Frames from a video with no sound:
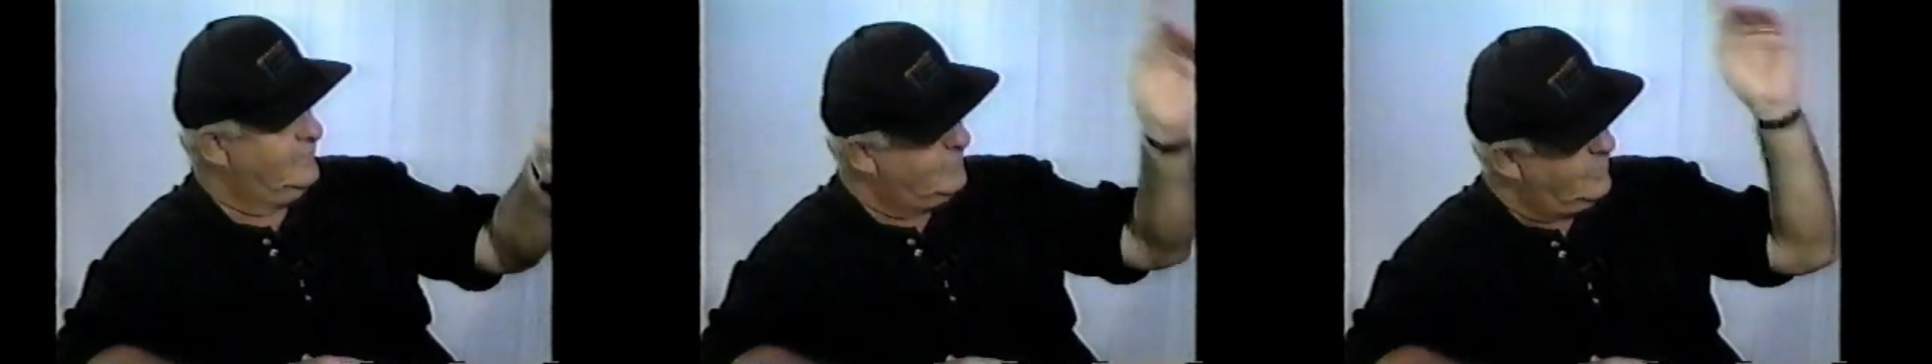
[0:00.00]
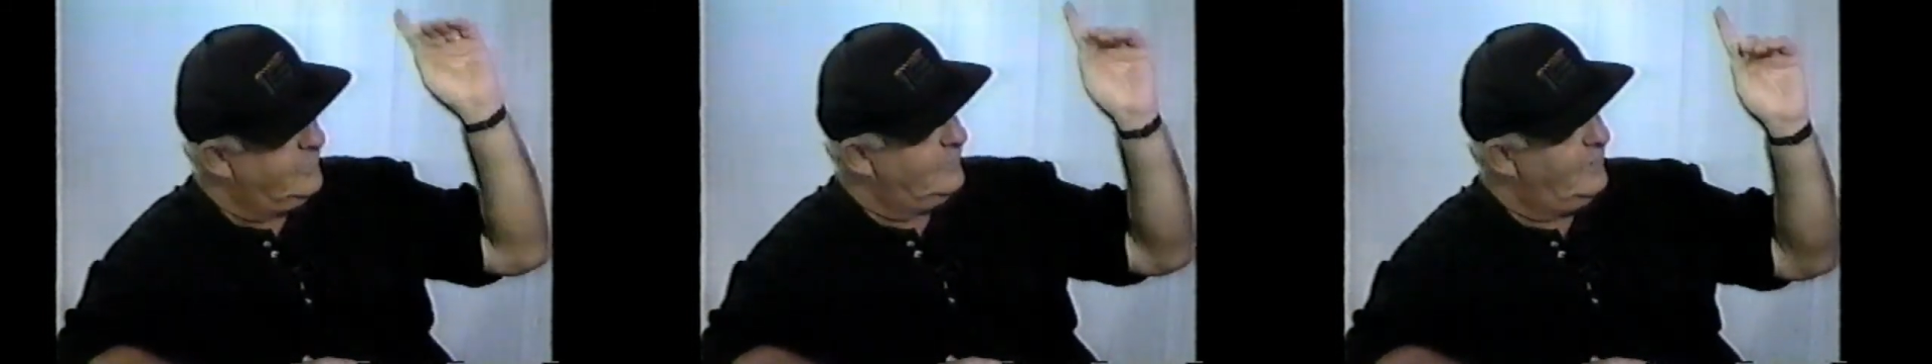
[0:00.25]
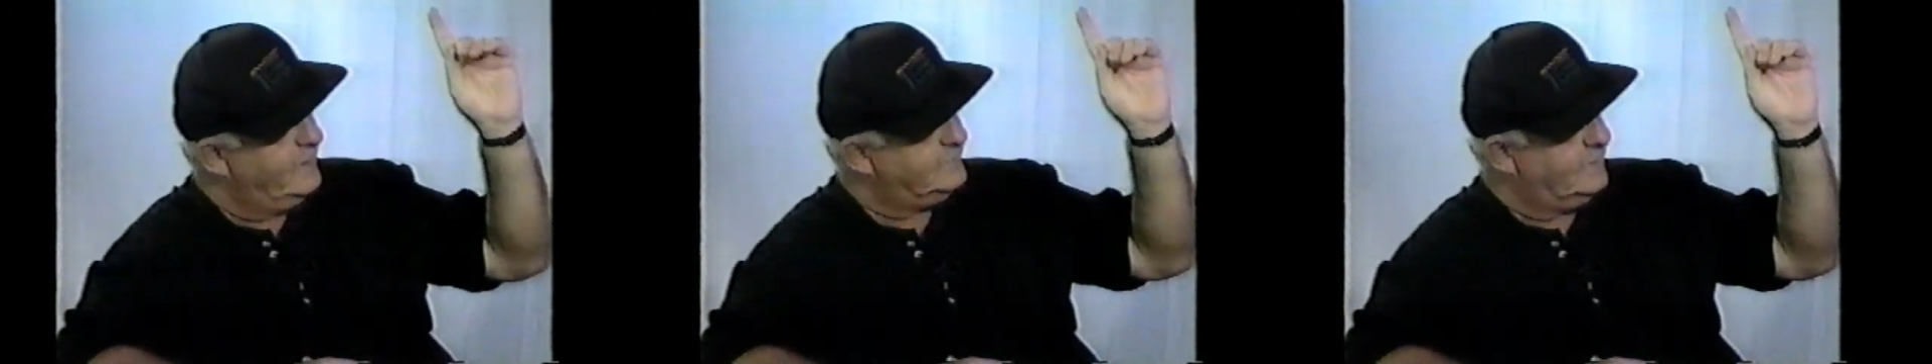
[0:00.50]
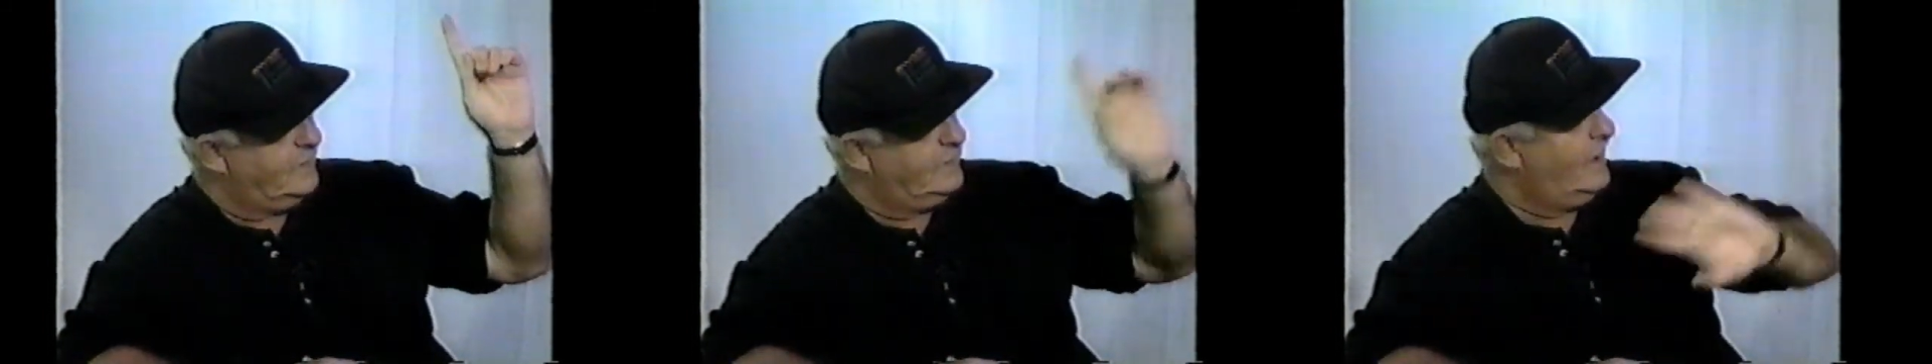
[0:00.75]
and you turn the
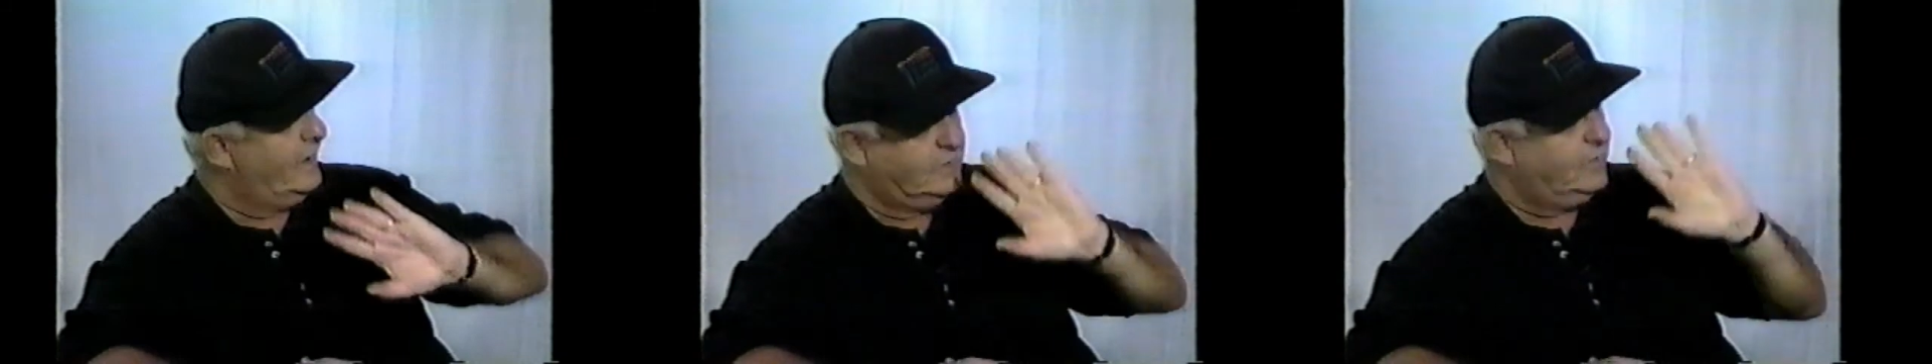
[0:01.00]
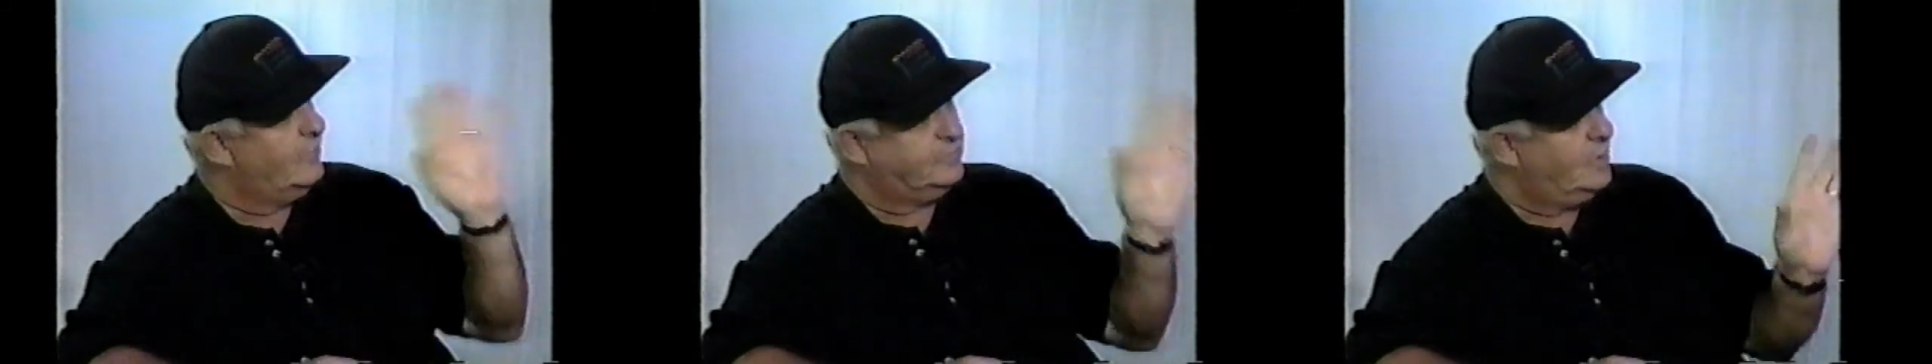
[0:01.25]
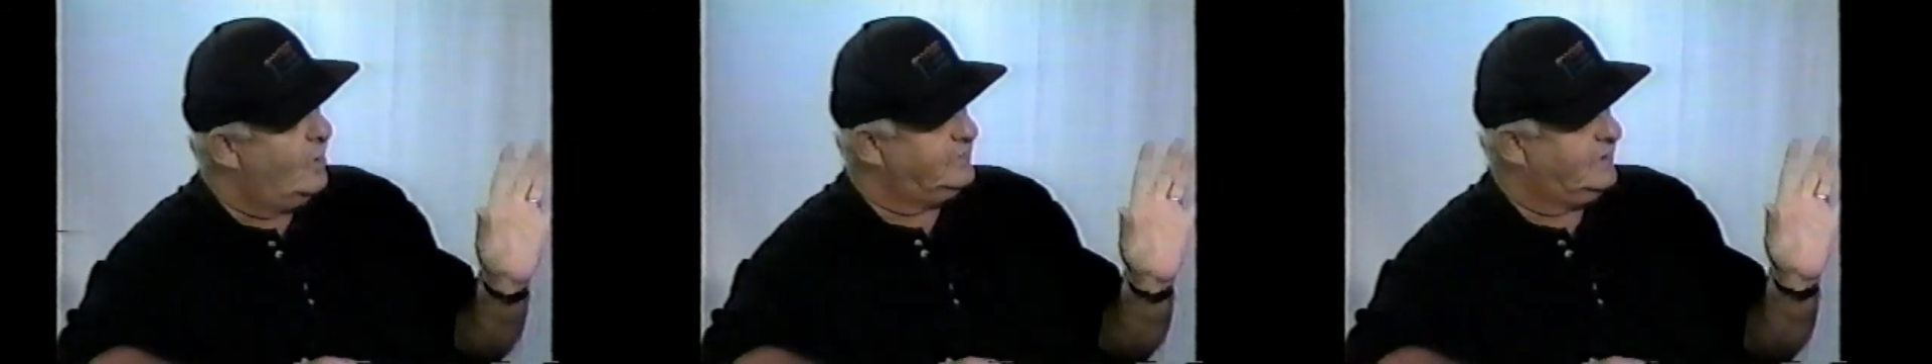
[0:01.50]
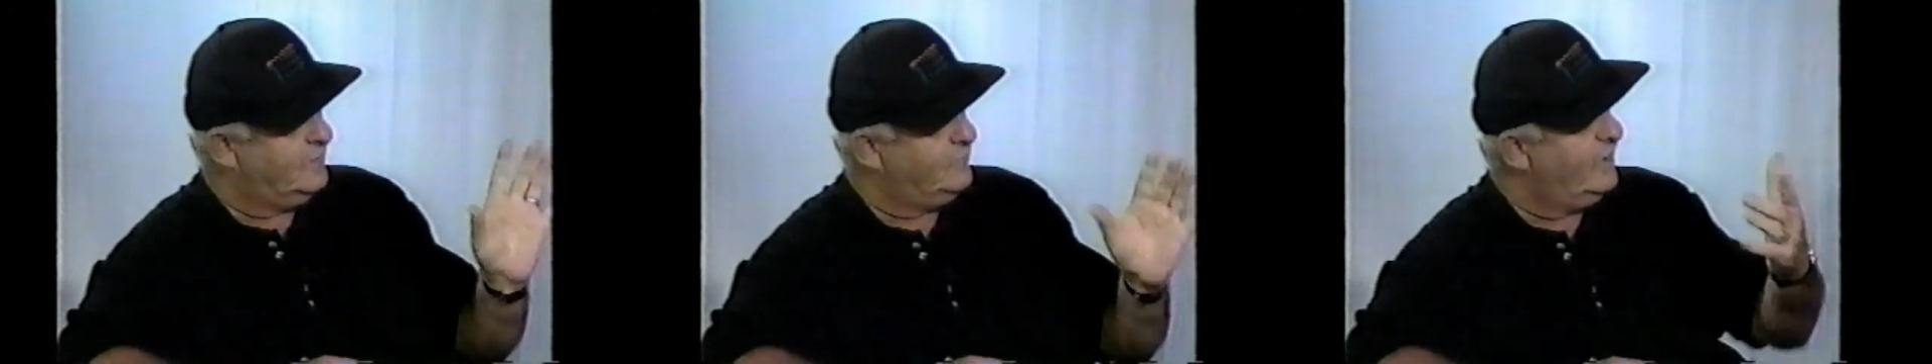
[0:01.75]
lights out at night, you don't
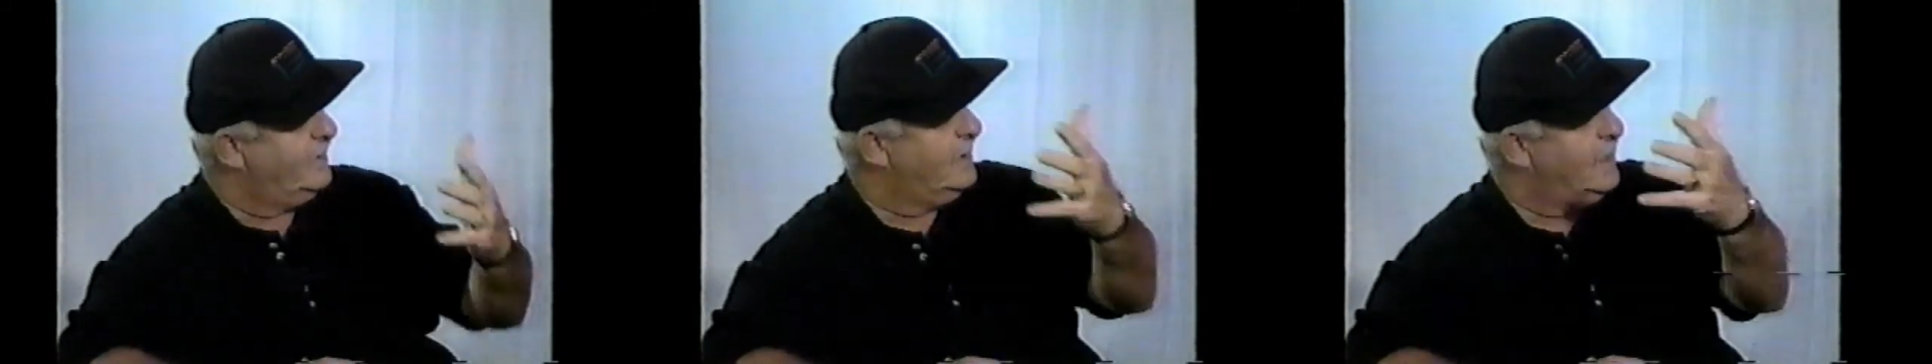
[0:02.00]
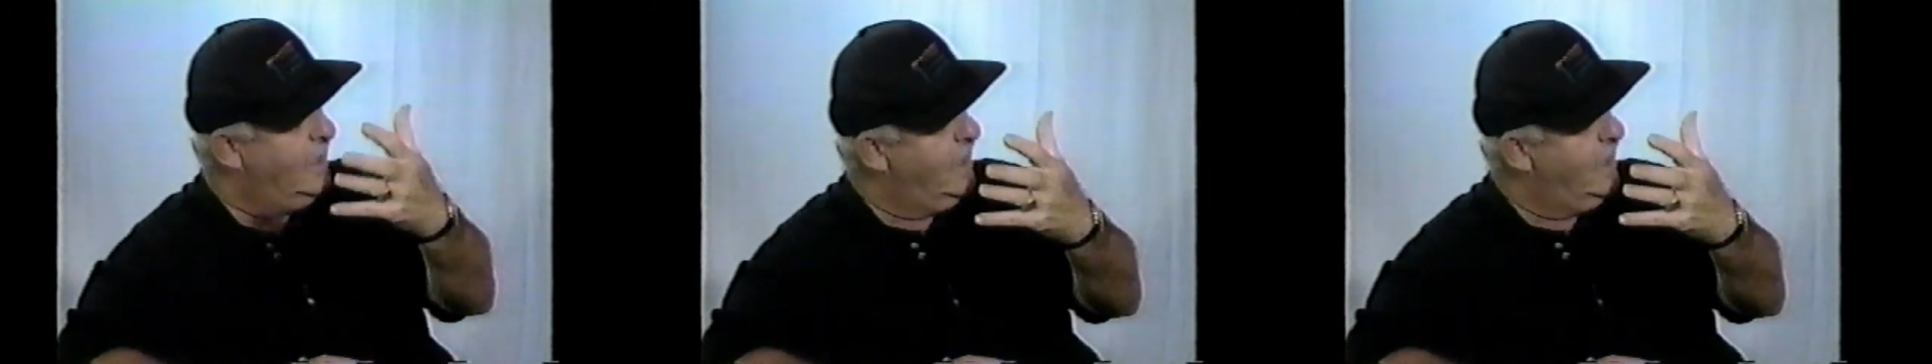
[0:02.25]
charge anybody,